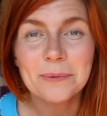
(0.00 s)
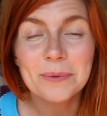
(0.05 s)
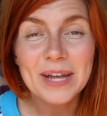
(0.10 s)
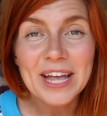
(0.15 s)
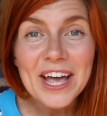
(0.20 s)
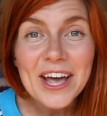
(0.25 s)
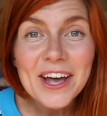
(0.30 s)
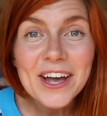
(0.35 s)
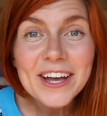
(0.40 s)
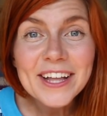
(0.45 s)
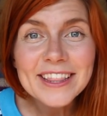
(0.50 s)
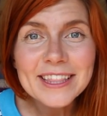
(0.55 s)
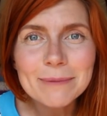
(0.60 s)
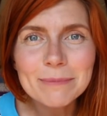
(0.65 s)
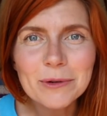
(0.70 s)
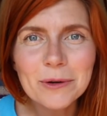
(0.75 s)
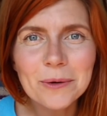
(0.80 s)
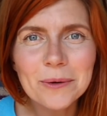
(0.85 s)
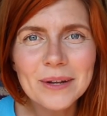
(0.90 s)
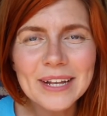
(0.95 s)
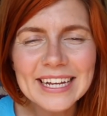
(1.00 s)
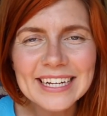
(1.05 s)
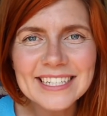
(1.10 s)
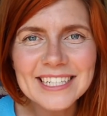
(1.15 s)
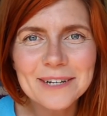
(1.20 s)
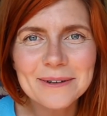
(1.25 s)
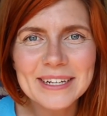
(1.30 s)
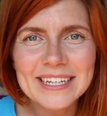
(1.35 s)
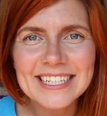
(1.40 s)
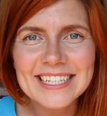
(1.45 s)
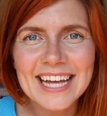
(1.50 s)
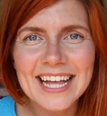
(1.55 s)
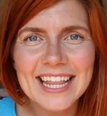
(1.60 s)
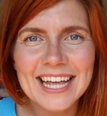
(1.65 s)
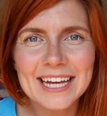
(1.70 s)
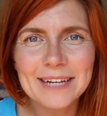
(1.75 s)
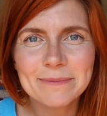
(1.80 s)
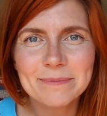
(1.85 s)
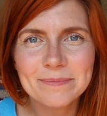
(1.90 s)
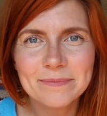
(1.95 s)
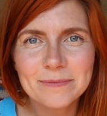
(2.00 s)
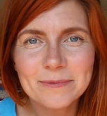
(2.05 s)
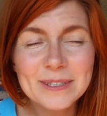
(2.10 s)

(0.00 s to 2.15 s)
we heard them calling to each other,